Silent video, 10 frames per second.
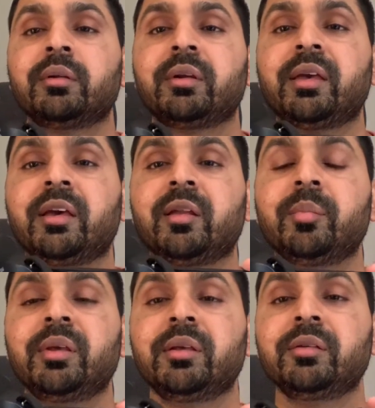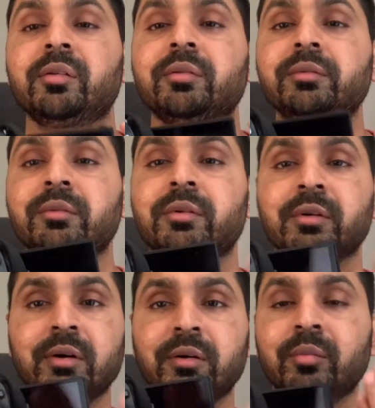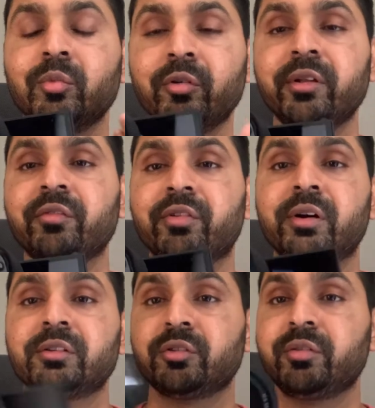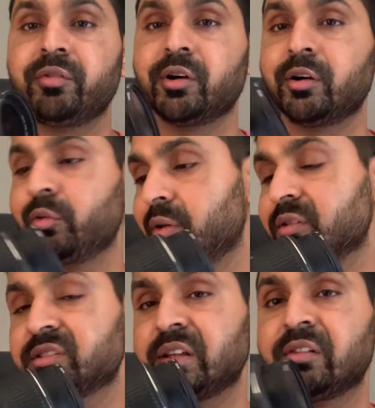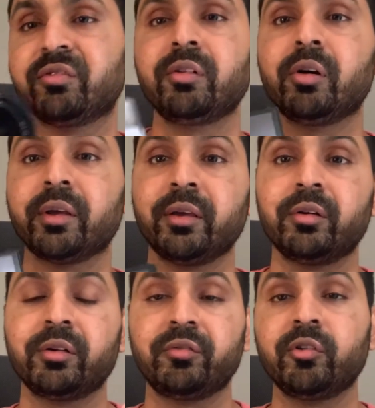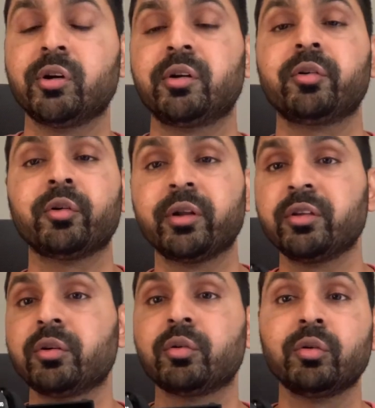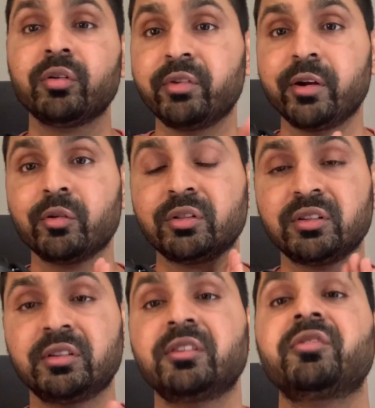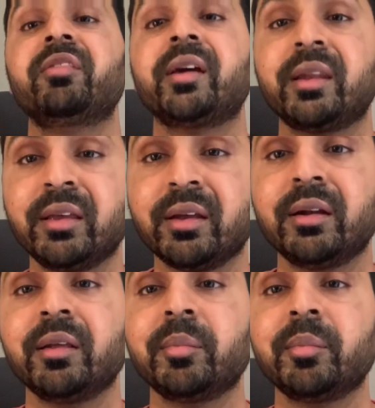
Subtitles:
can be moved in front. So if you are doing a self vlogging or if you are recording your own video, this is very handy